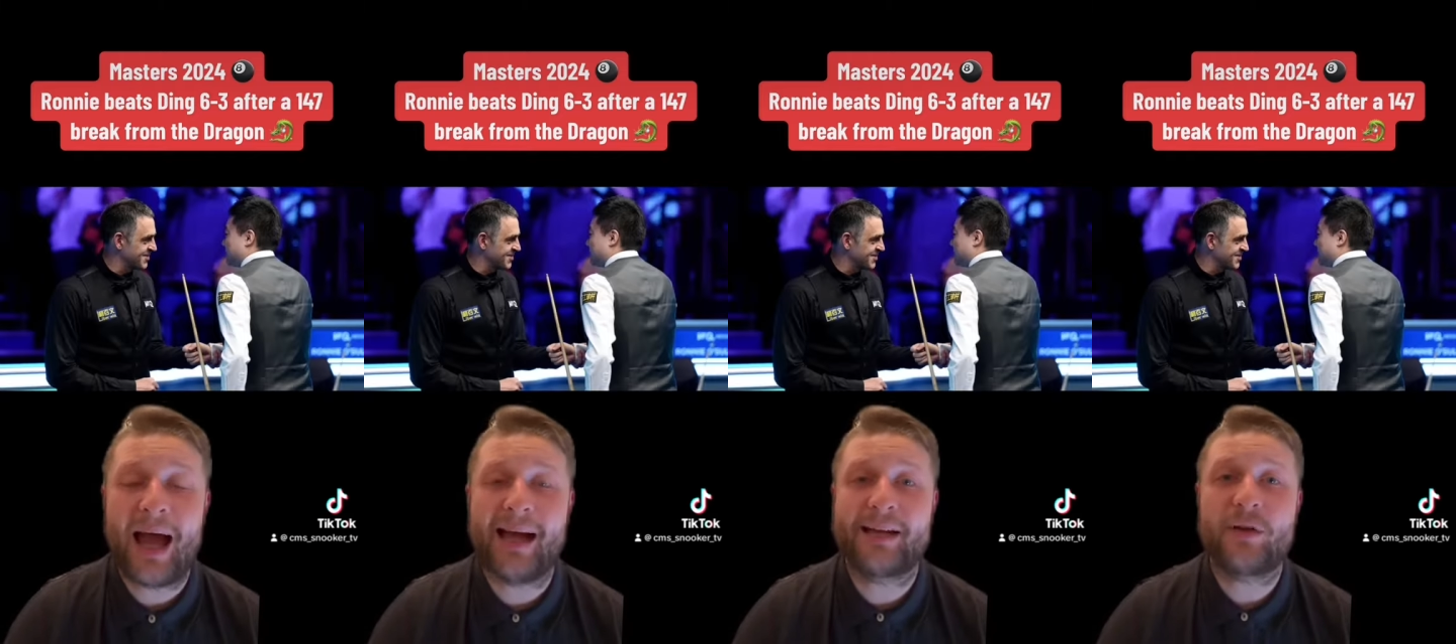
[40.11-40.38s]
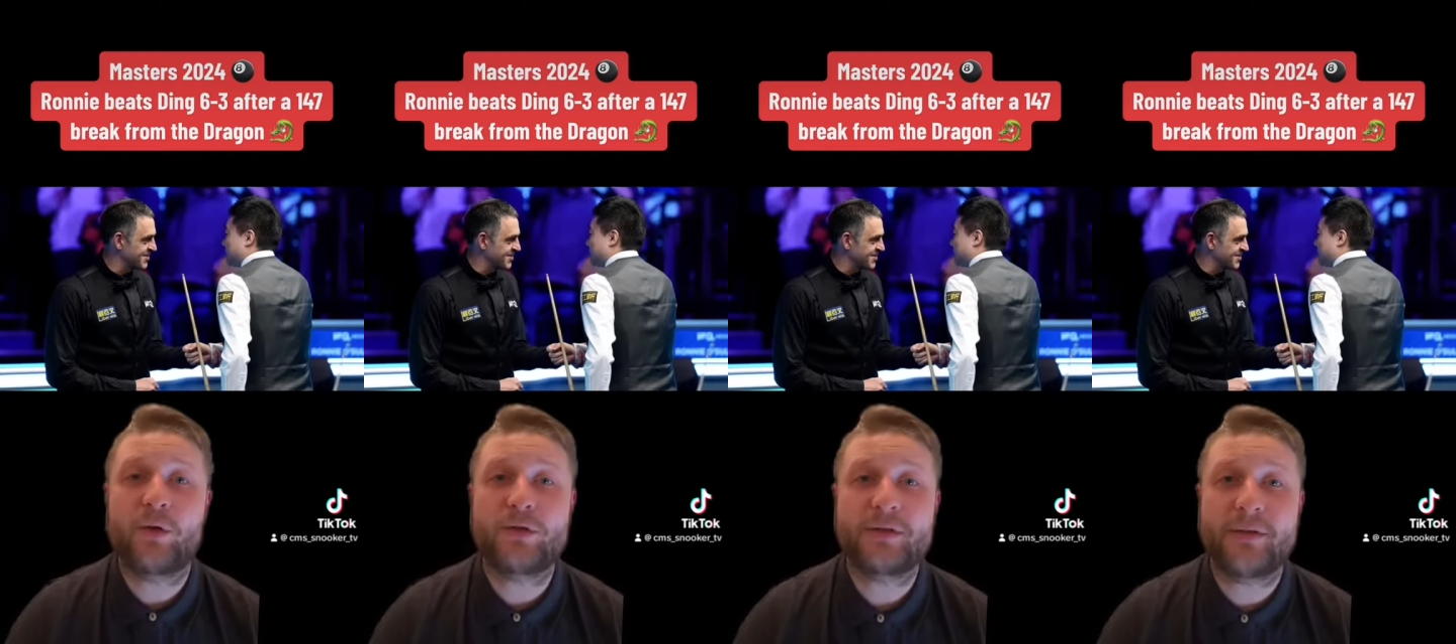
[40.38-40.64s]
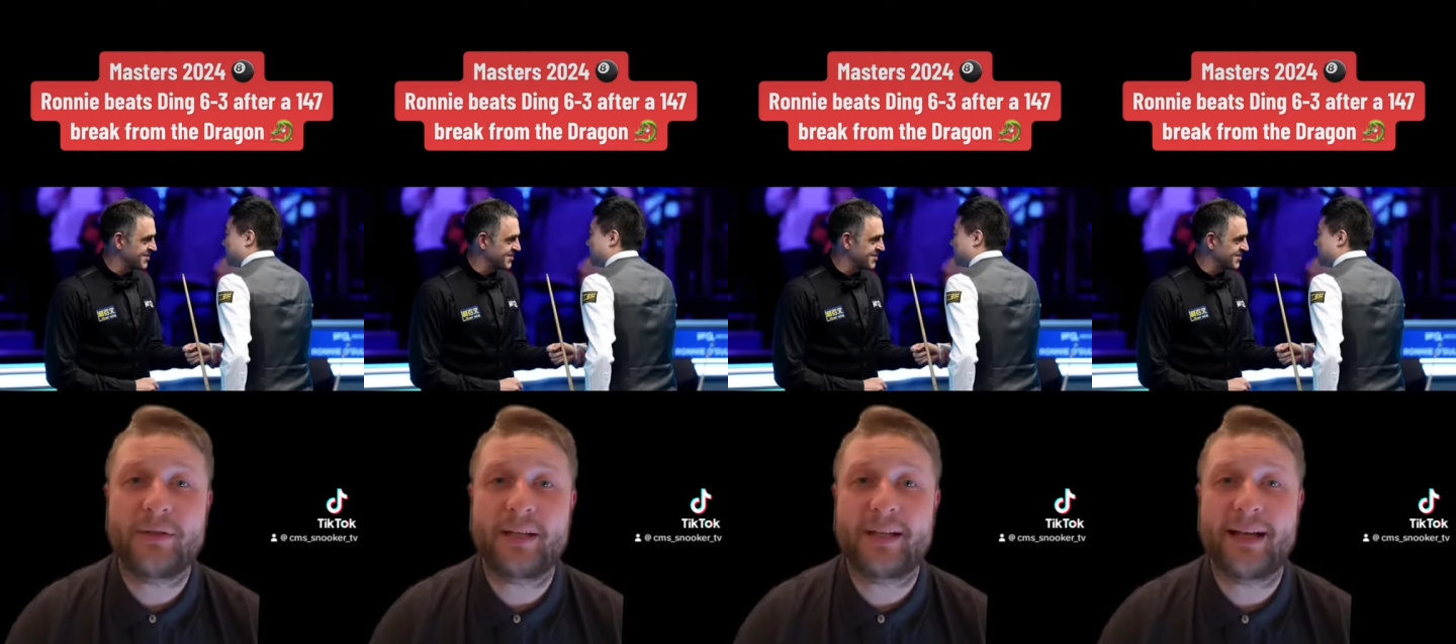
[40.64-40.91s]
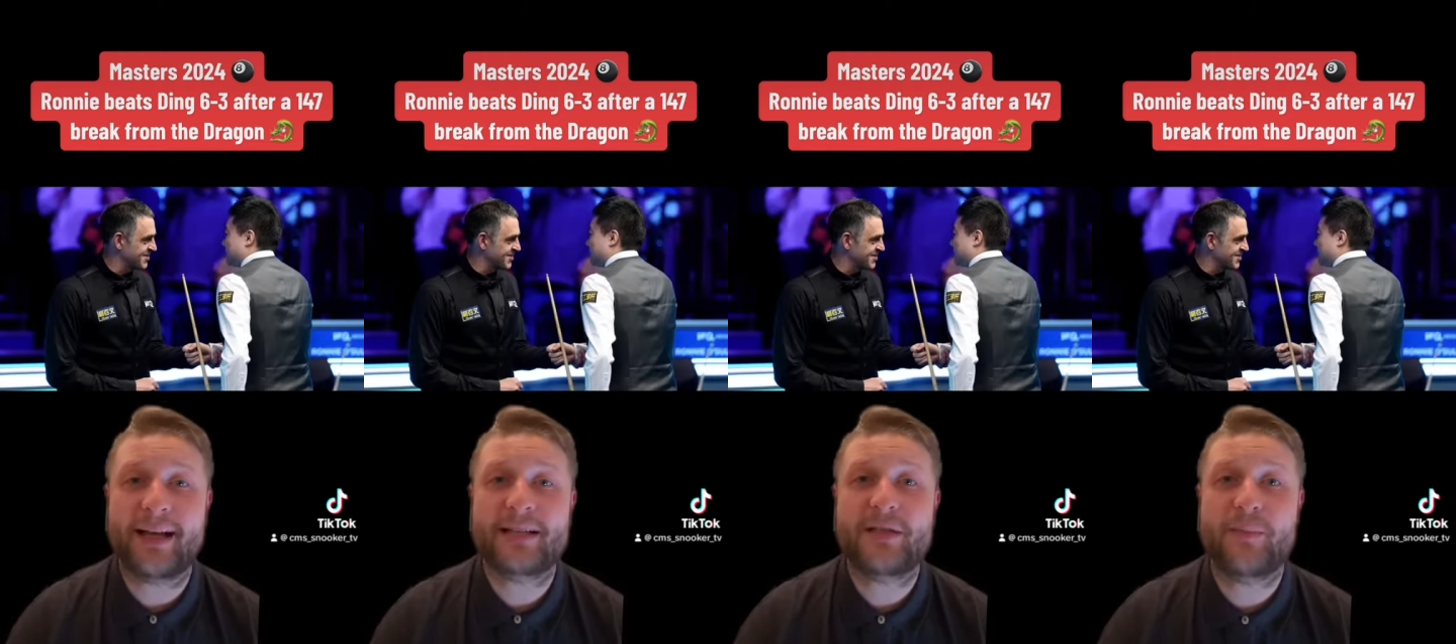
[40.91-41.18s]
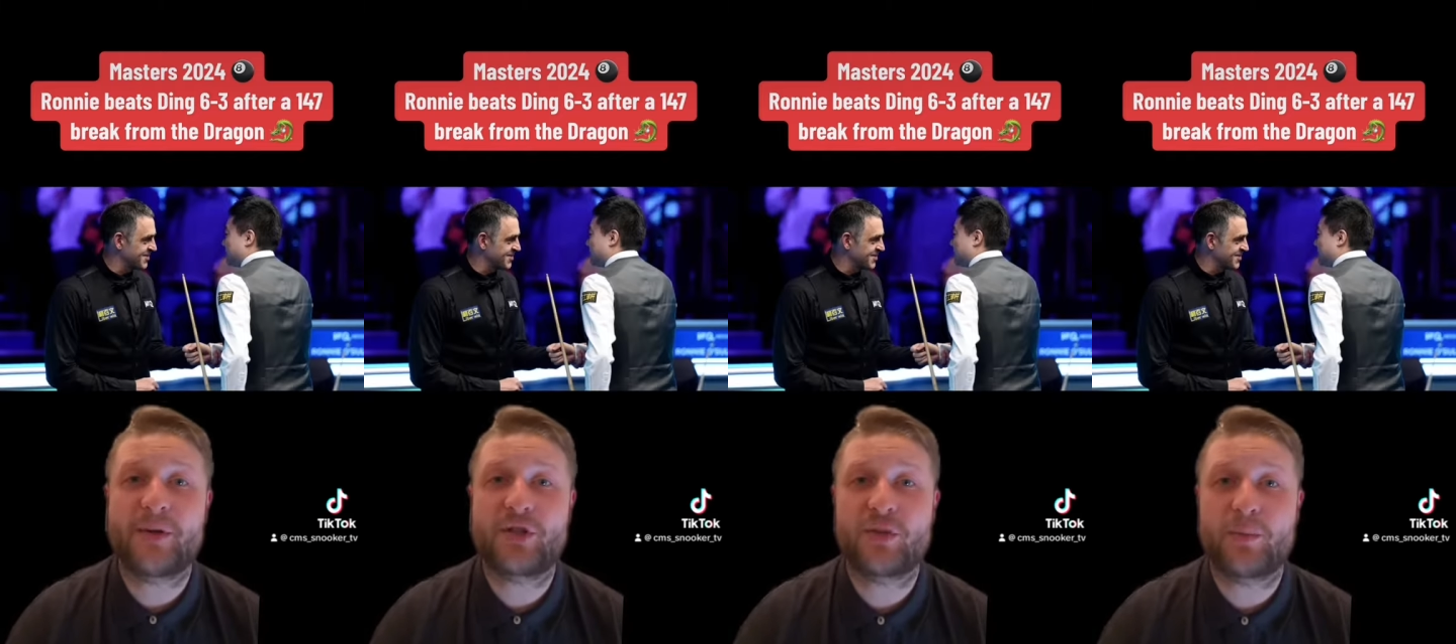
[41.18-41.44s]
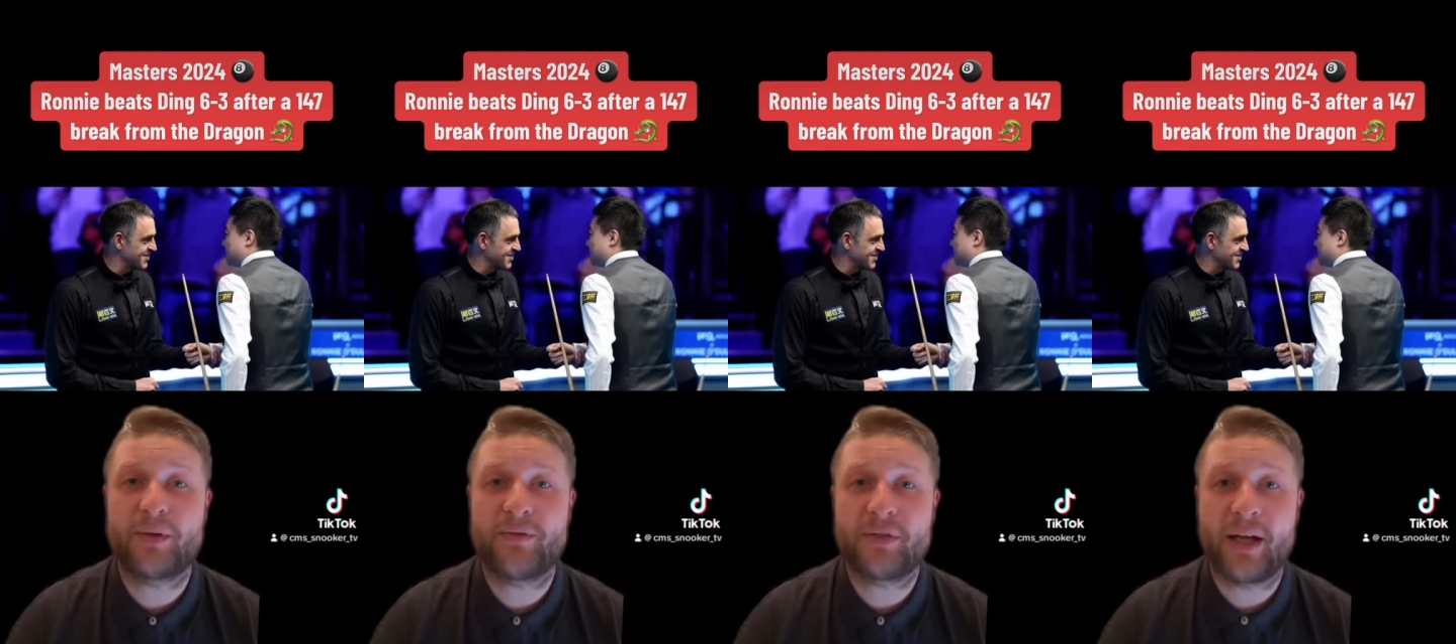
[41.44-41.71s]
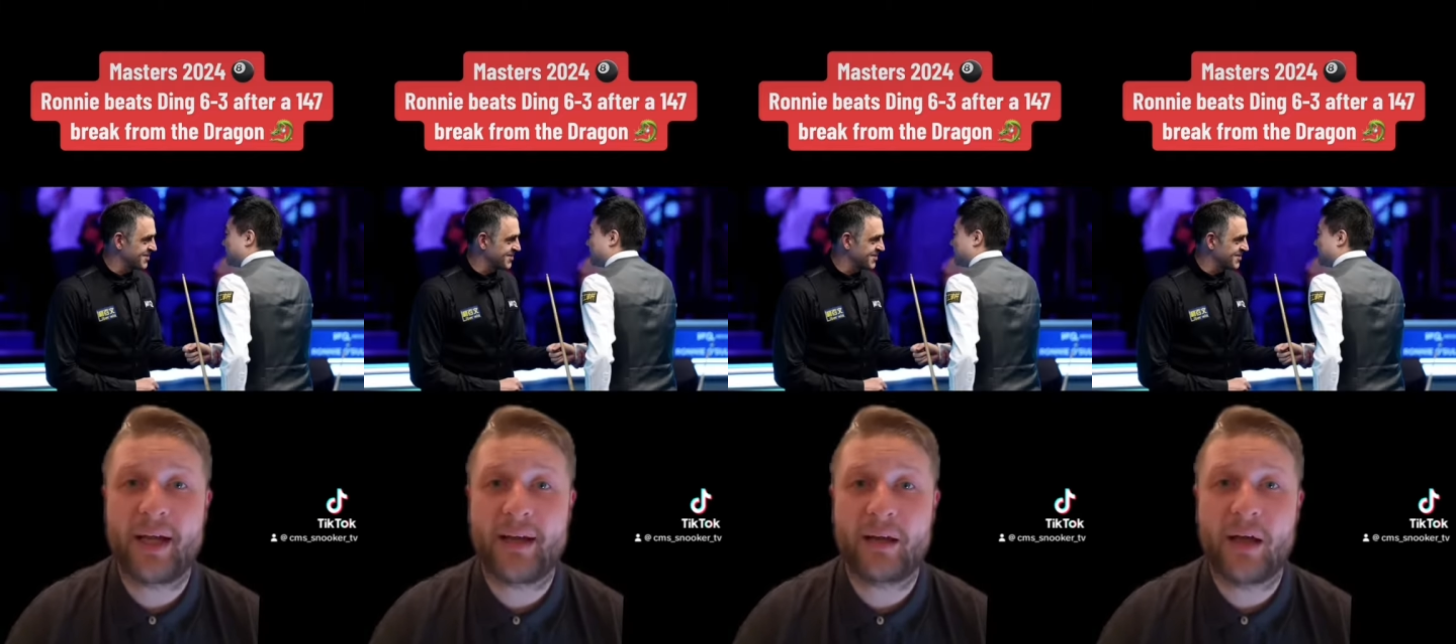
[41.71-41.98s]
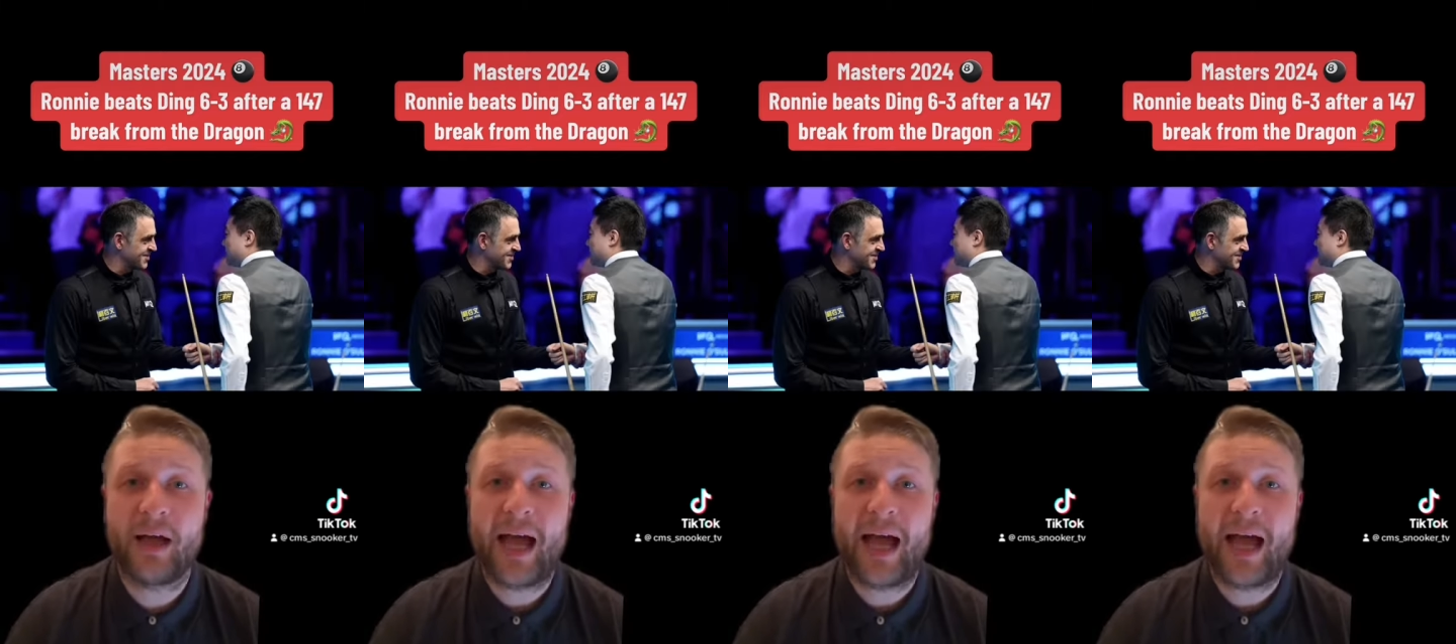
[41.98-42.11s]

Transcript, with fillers: and he also did an exhibition with Ding.